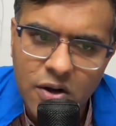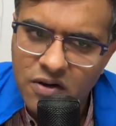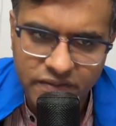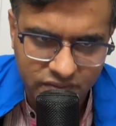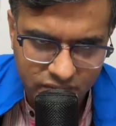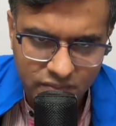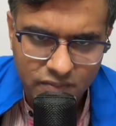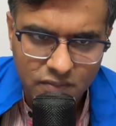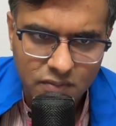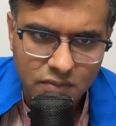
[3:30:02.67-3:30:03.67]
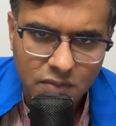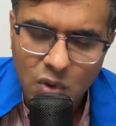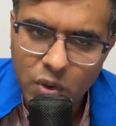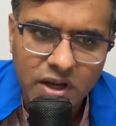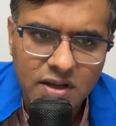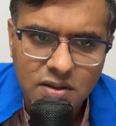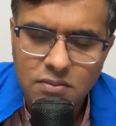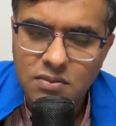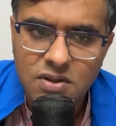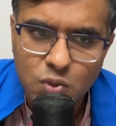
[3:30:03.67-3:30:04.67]
off. Okay,
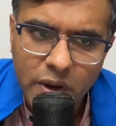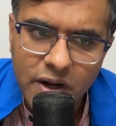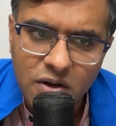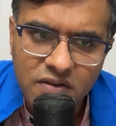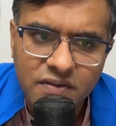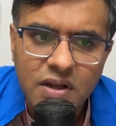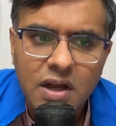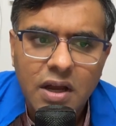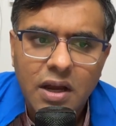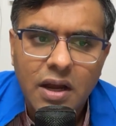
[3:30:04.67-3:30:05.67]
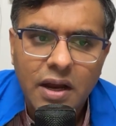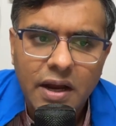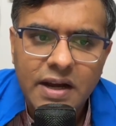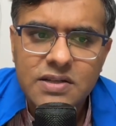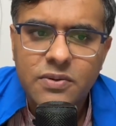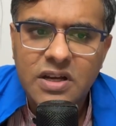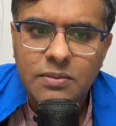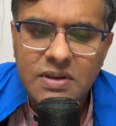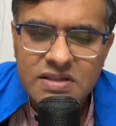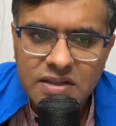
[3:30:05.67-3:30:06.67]
square it off. 8 square
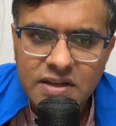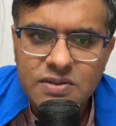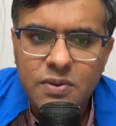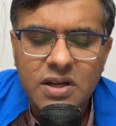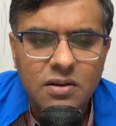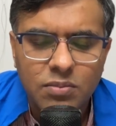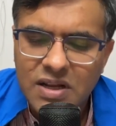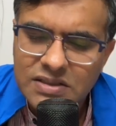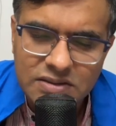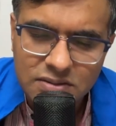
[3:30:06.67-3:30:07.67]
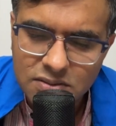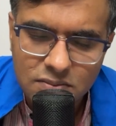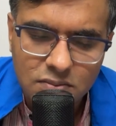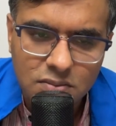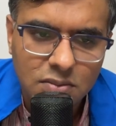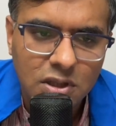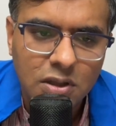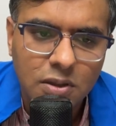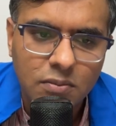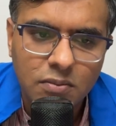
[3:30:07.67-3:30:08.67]
plus 3 square plus
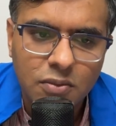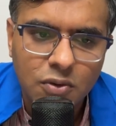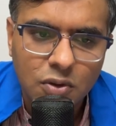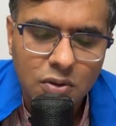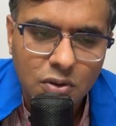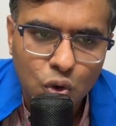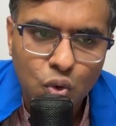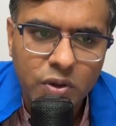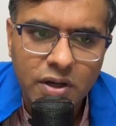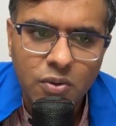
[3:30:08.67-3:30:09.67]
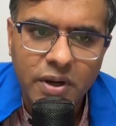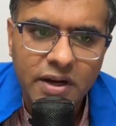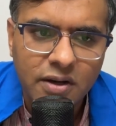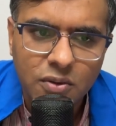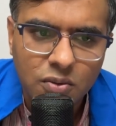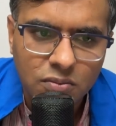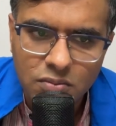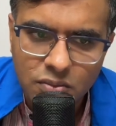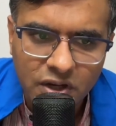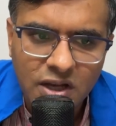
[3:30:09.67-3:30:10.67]
um, 2 into 8 into
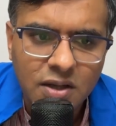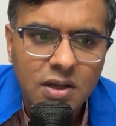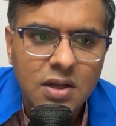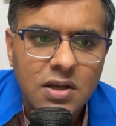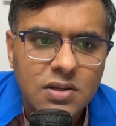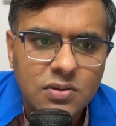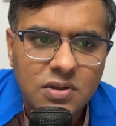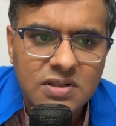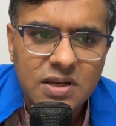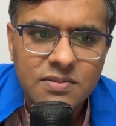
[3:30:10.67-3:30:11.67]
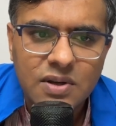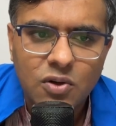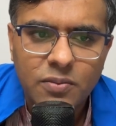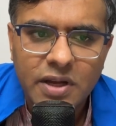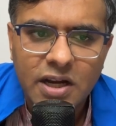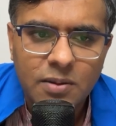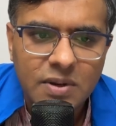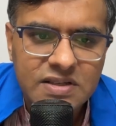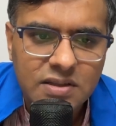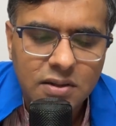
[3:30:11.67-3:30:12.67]
3. So this comes out to be 8
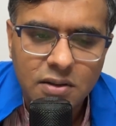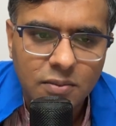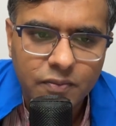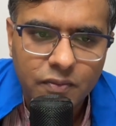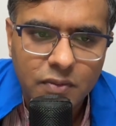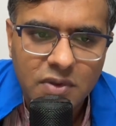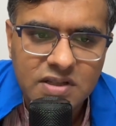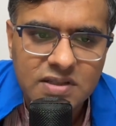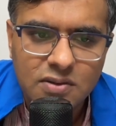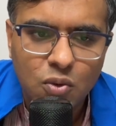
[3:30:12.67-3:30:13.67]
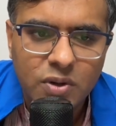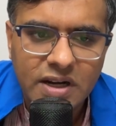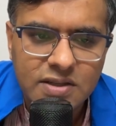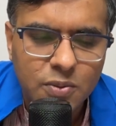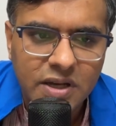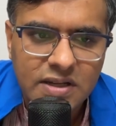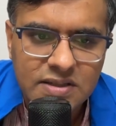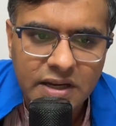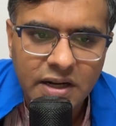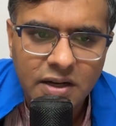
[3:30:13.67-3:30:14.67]
plus 3. This is root 8 square is
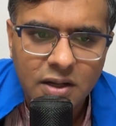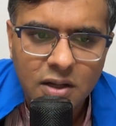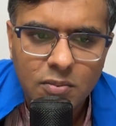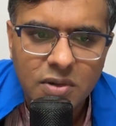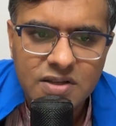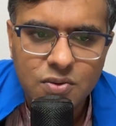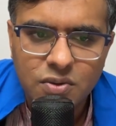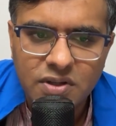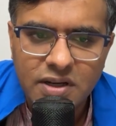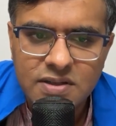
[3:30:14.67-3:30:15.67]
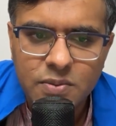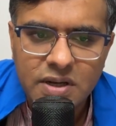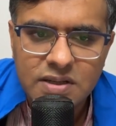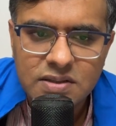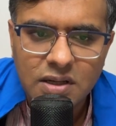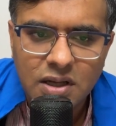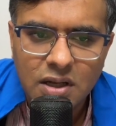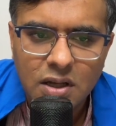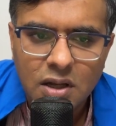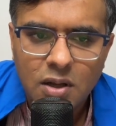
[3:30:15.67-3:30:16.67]
8 plus root 3 square is 3
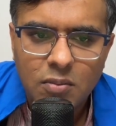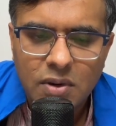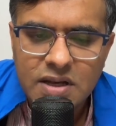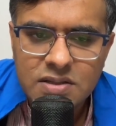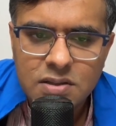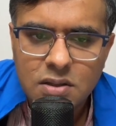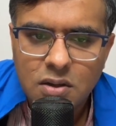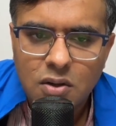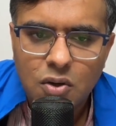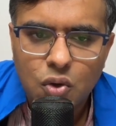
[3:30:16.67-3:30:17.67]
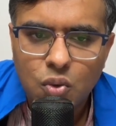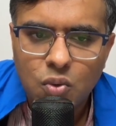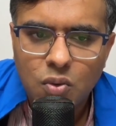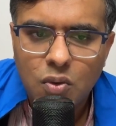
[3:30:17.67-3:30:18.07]
plus 2